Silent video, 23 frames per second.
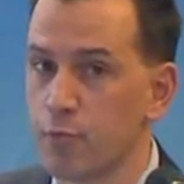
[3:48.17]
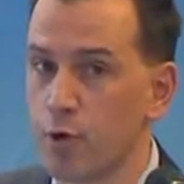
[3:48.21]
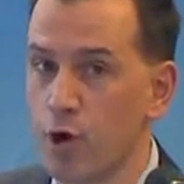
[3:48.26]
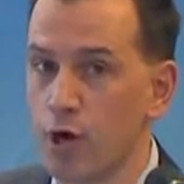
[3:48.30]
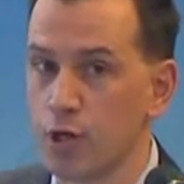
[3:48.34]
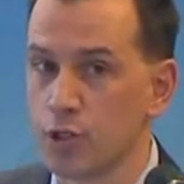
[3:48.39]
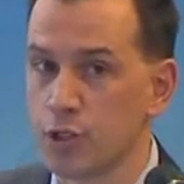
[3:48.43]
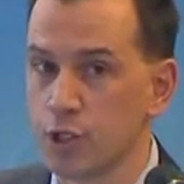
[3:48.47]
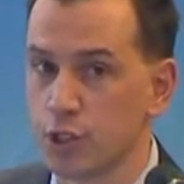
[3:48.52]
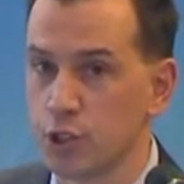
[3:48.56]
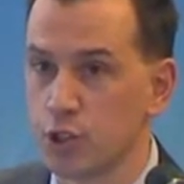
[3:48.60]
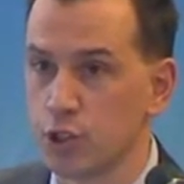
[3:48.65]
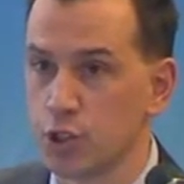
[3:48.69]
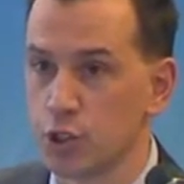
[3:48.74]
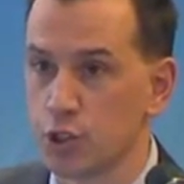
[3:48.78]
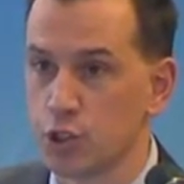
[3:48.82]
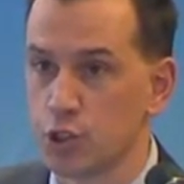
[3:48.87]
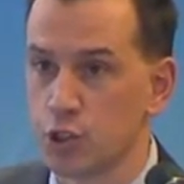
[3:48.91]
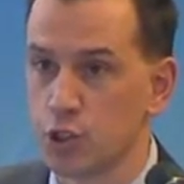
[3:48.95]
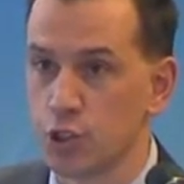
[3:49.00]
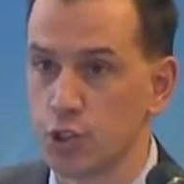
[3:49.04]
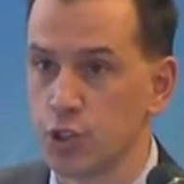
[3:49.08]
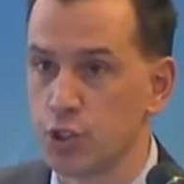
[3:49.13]
project
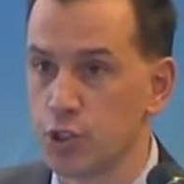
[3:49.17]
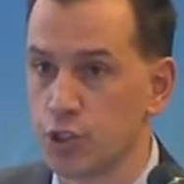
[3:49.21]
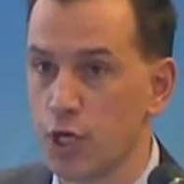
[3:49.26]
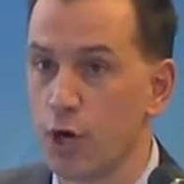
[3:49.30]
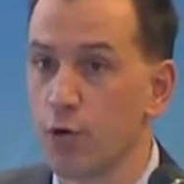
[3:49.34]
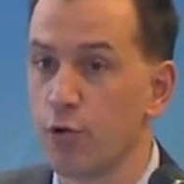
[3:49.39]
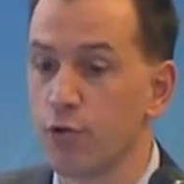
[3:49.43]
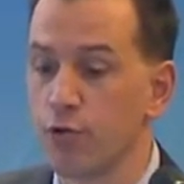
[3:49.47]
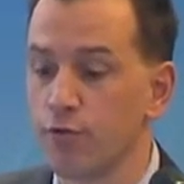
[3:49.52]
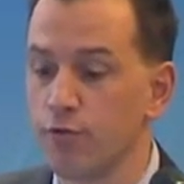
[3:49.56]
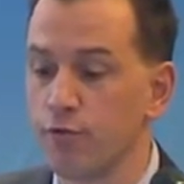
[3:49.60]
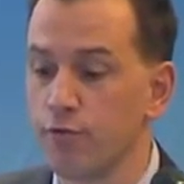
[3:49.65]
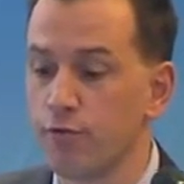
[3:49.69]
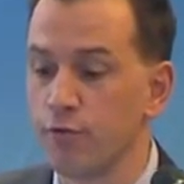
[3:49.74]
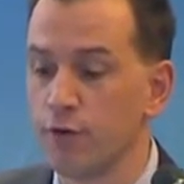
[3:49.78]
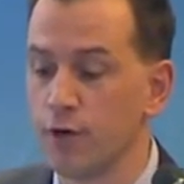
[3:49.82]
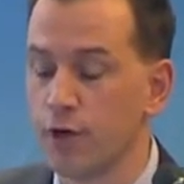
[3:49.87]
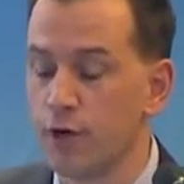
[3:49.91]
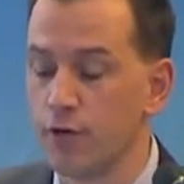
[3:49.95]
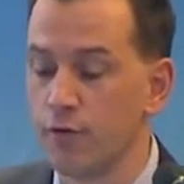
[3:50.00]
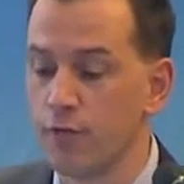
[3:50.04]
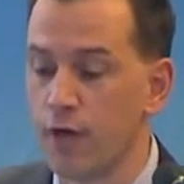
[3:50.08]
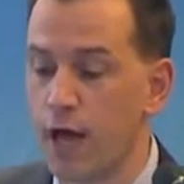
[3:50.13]
just to the south
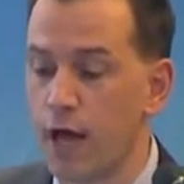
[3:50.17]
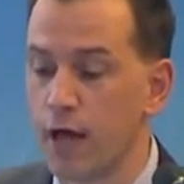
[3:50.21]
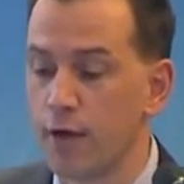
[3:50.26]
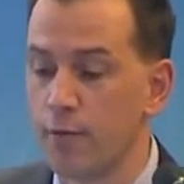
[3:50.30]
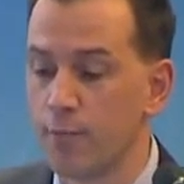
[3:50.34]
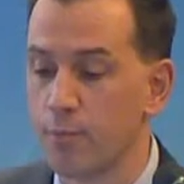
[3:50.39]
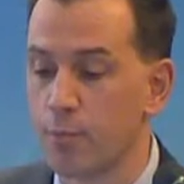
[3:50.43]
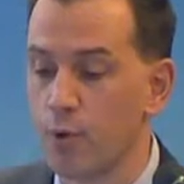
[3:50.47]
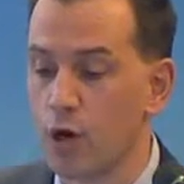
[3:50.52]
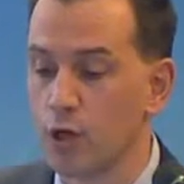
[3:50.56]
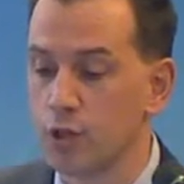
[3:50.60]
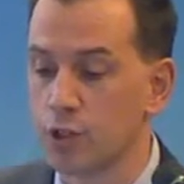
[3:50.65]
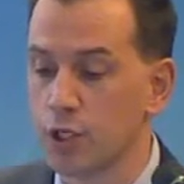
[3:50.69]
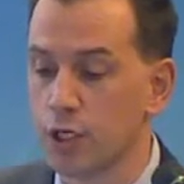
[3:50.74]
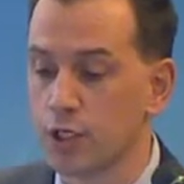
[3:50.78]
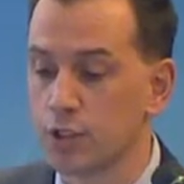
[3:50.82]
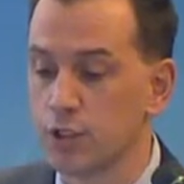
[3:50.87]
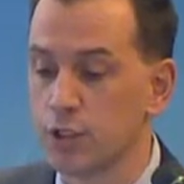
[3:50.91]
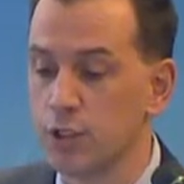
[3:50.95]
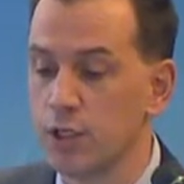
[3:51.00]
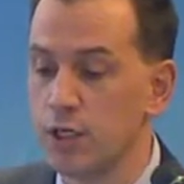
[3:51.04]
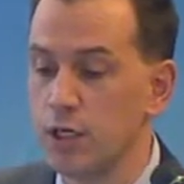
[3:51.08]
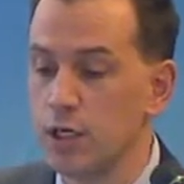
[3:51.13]
of that
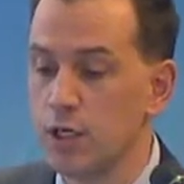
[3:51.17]
project.